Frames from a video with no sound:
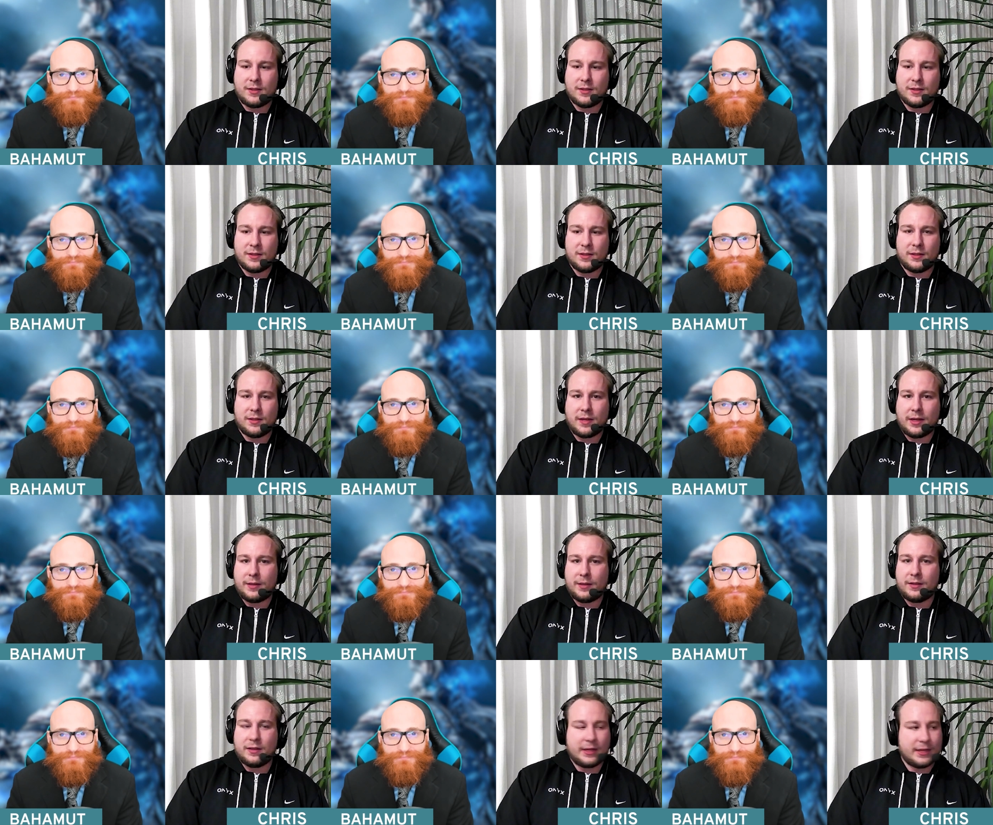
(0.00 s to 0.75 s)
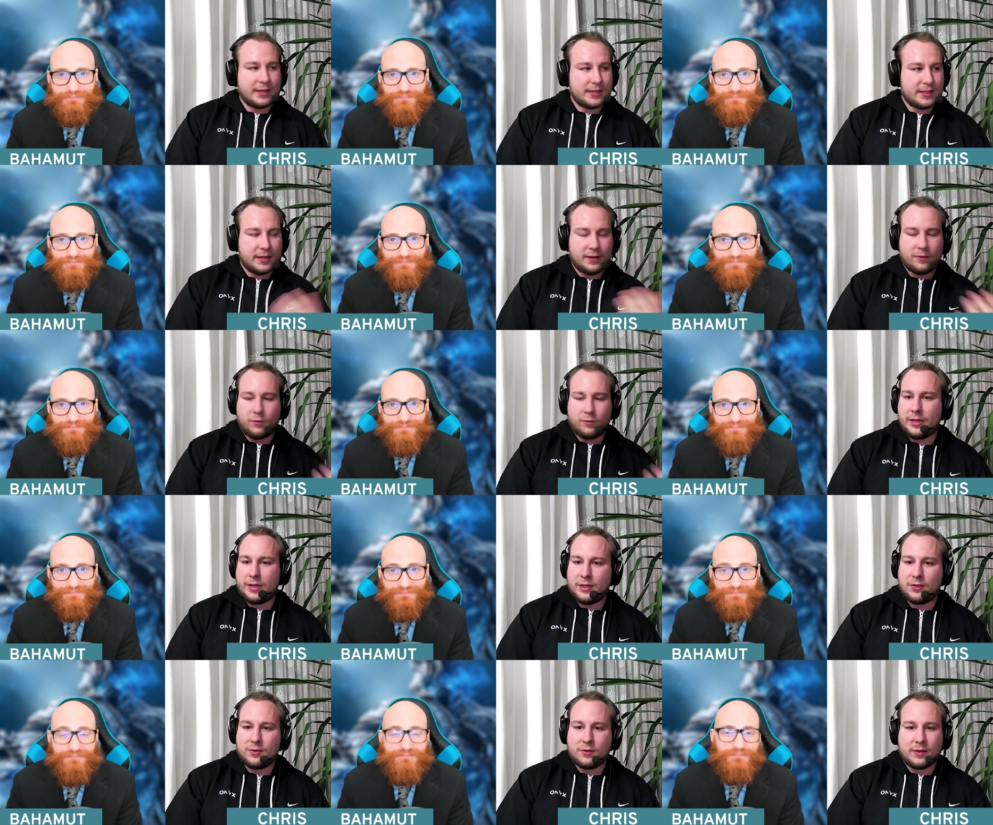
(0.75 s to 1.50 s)
Speaker 1: uh, and like I said,
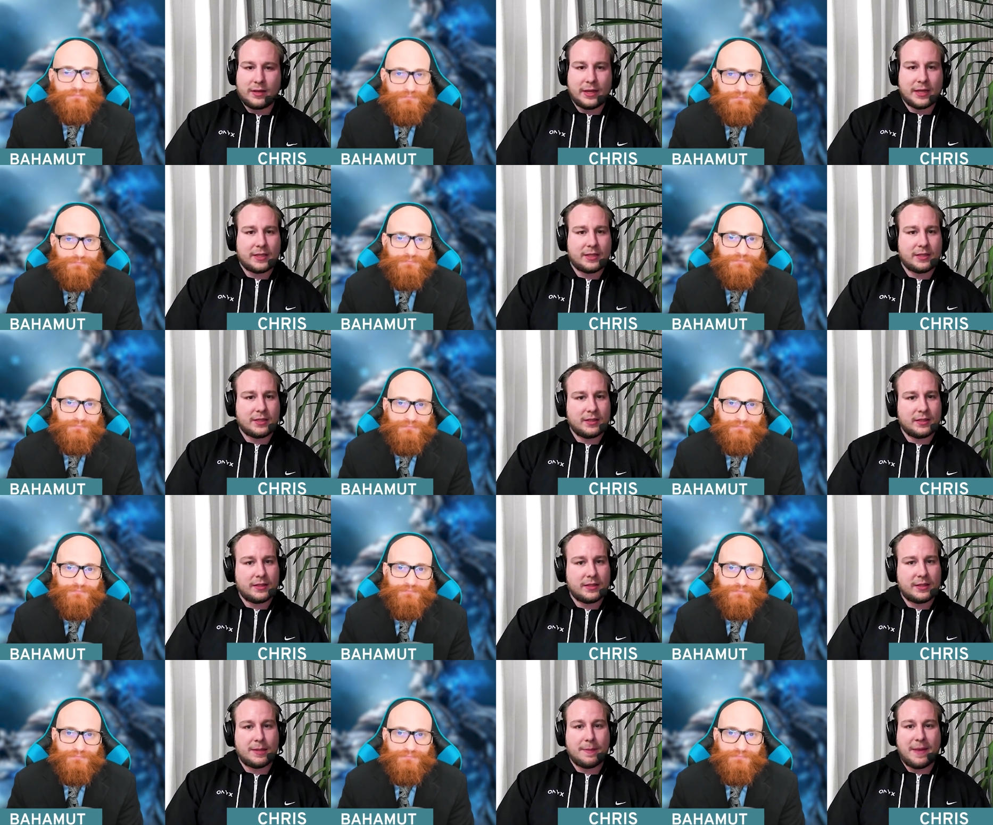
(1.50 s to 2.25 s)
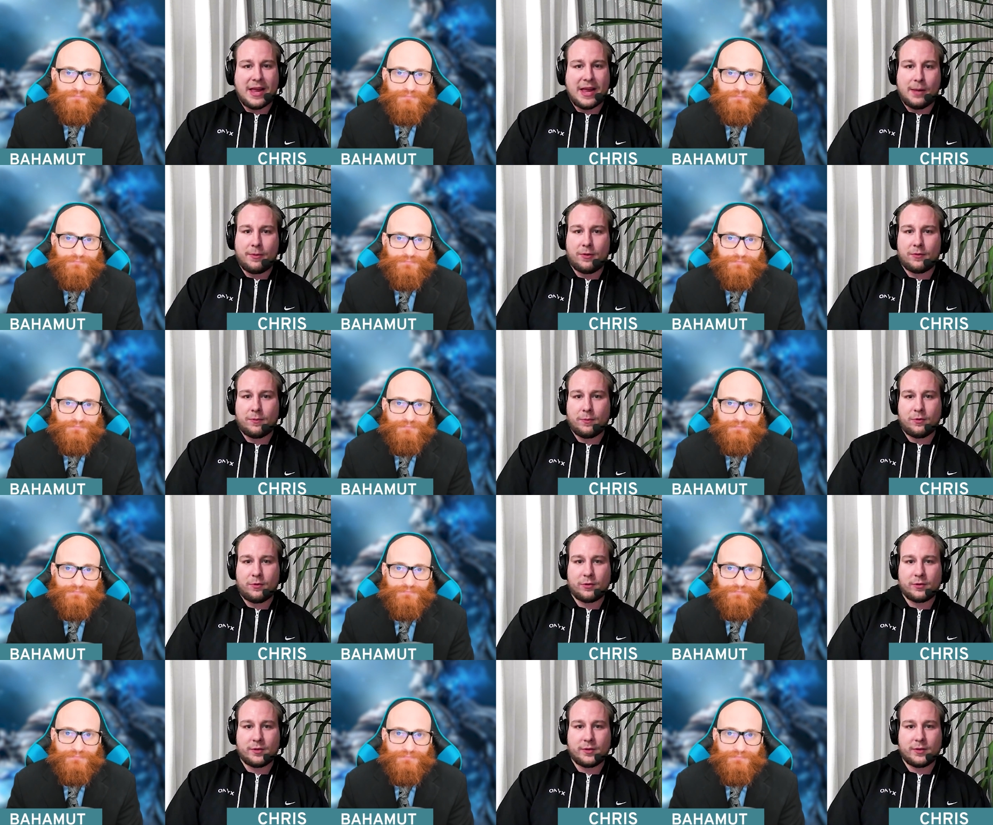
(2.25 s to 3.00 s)
we need to get uh, some help
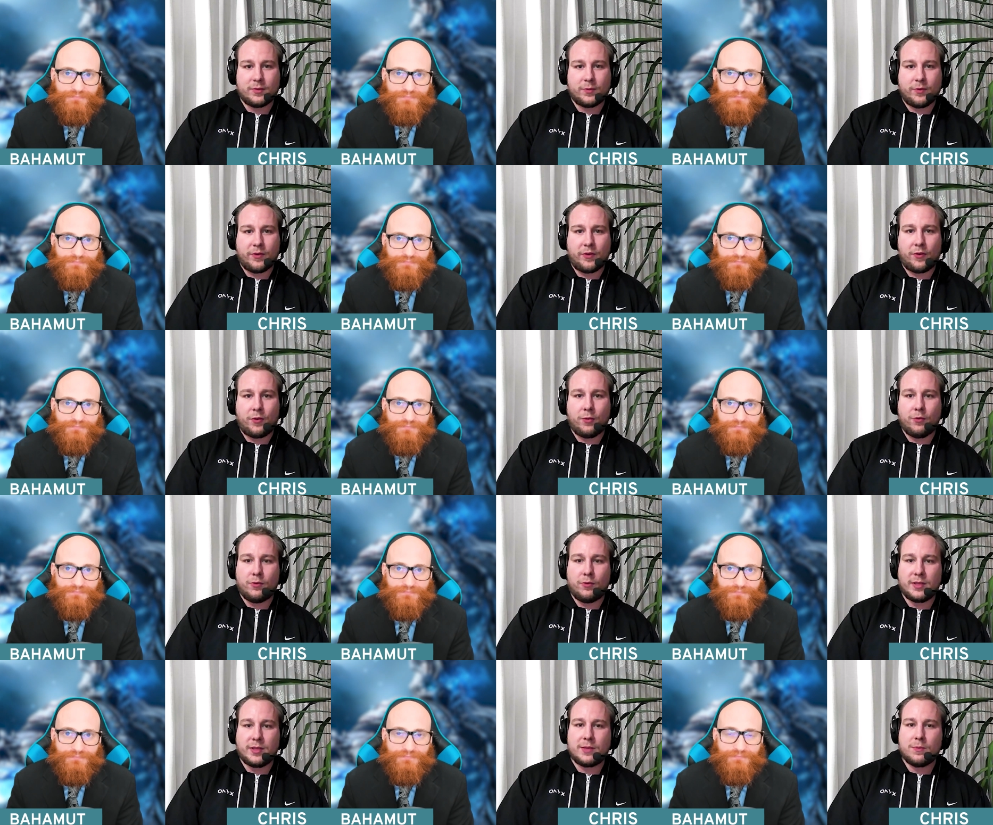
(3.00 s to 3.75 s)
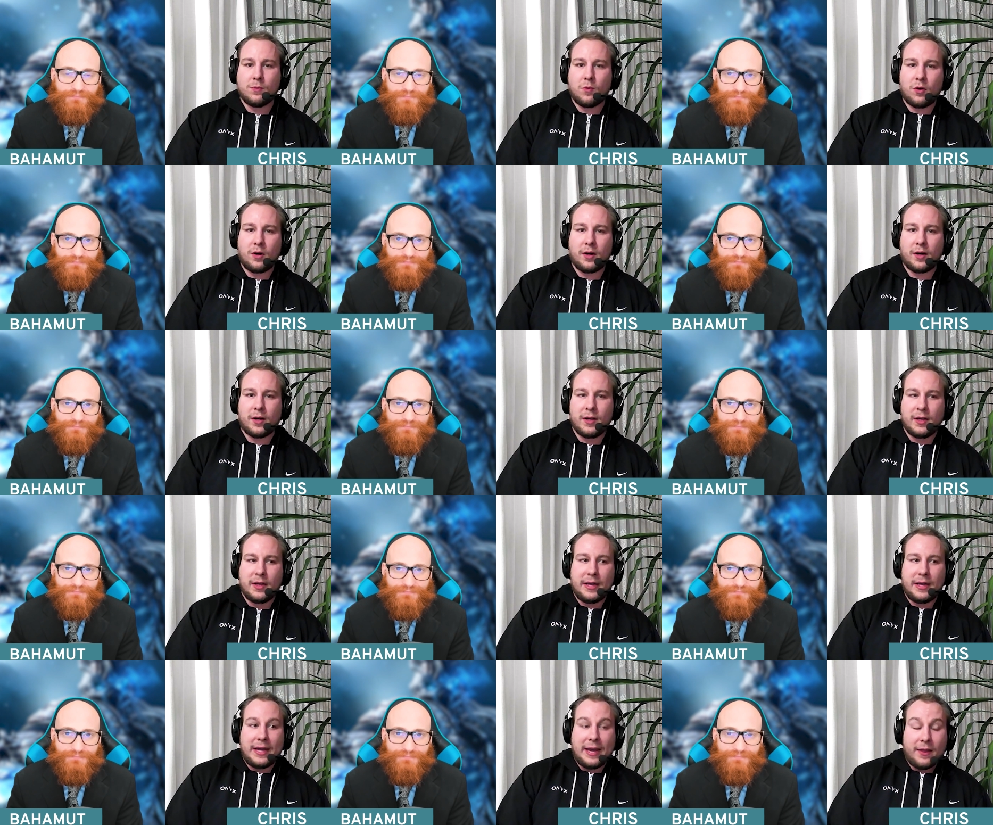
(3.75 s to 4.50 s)
onboarded with who is more
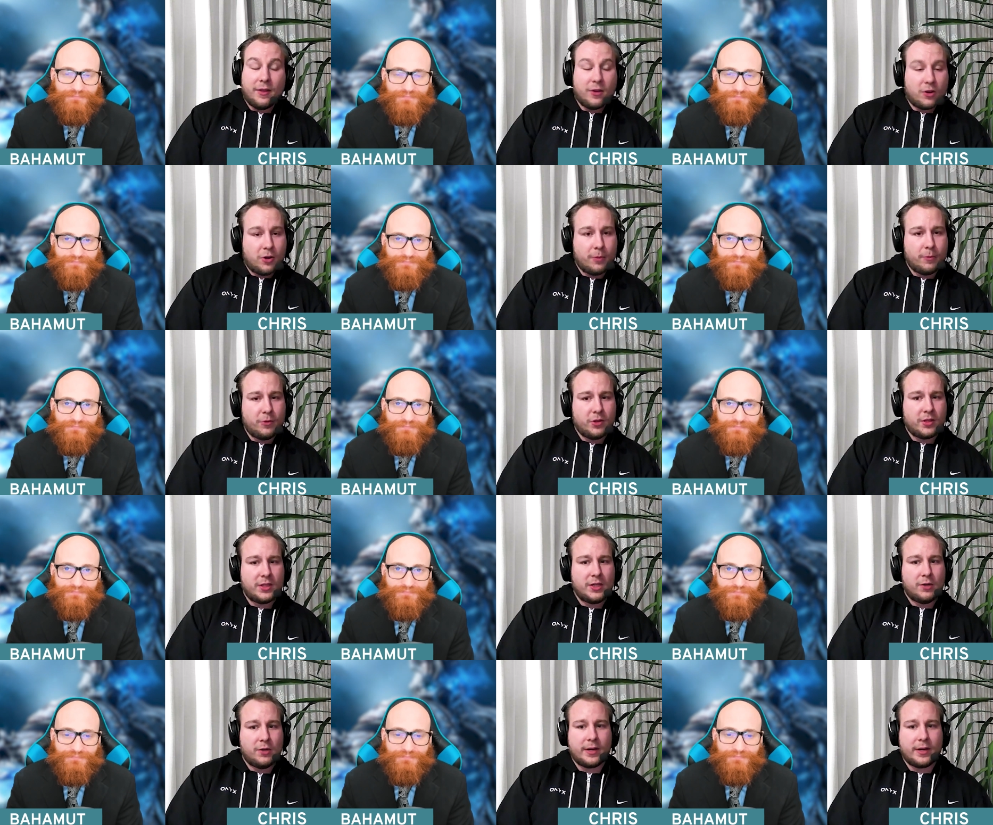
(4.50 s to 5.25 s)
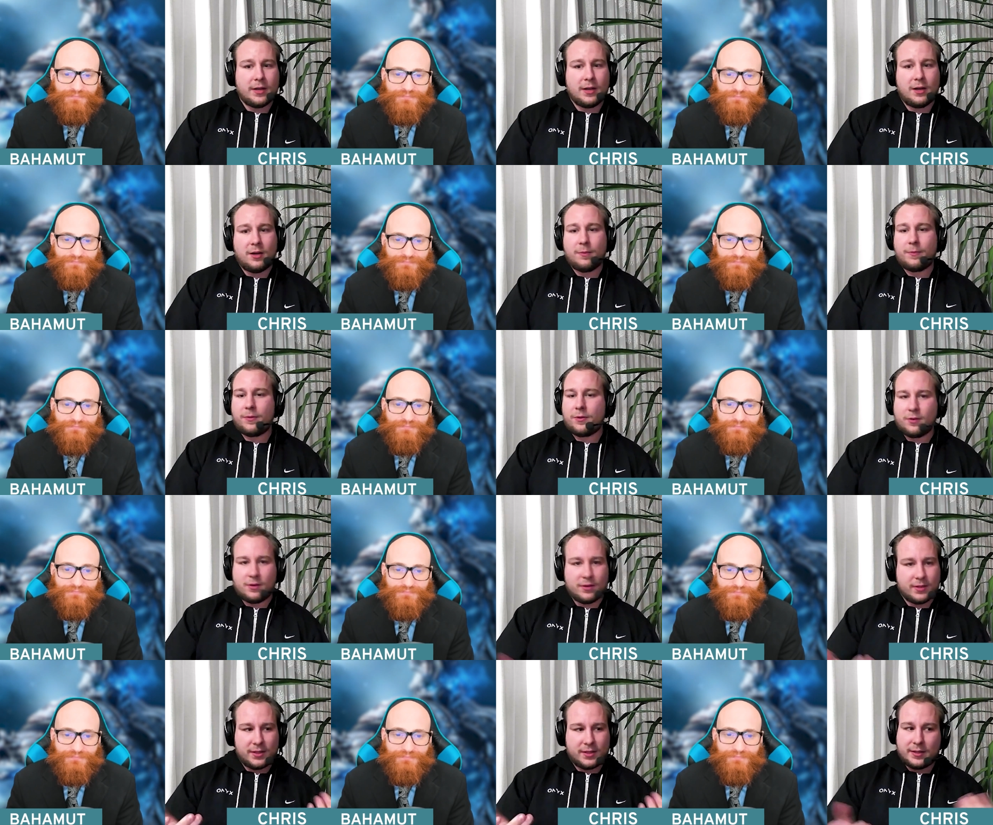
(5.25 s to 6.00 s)
in the community right now,
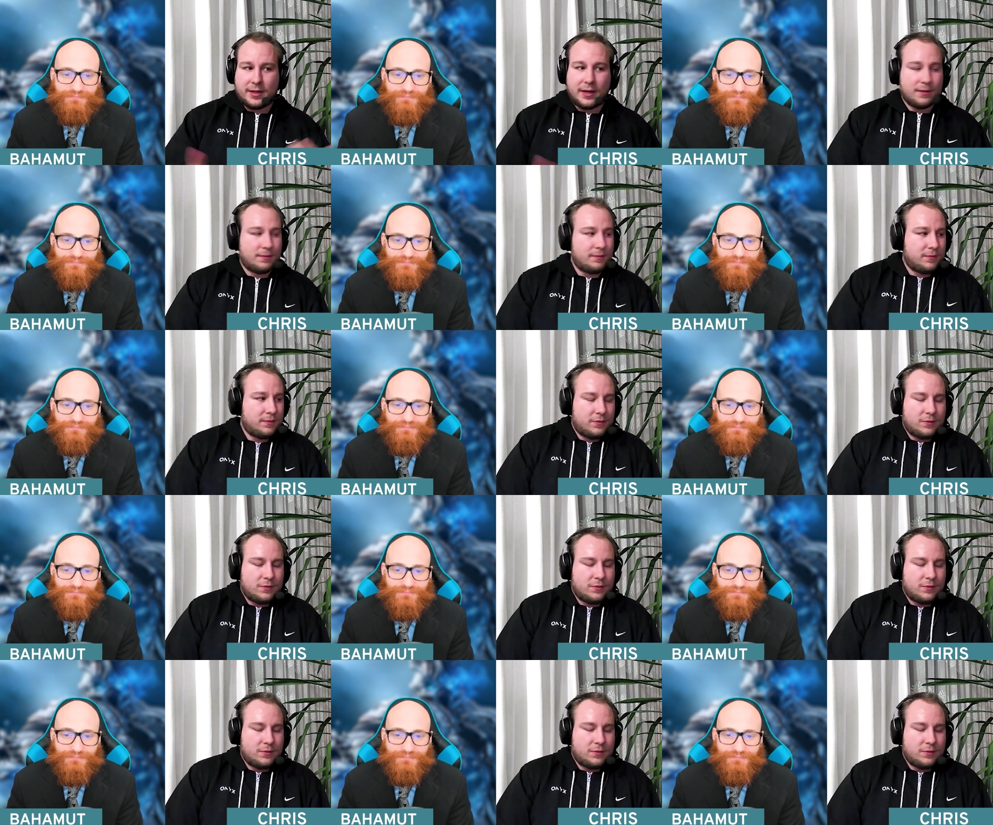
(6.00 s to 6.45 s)
because yeah,